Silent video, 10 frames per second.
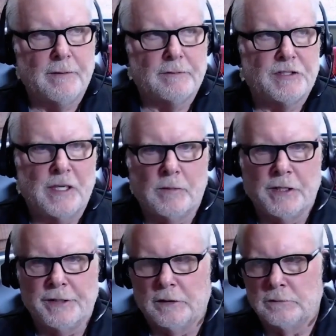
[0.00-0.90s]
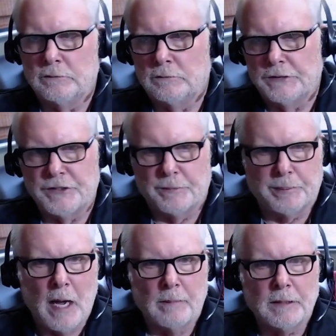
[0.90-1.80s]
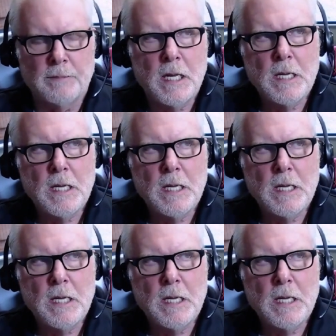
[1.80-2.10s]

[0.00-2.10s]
someone, or there's a problem,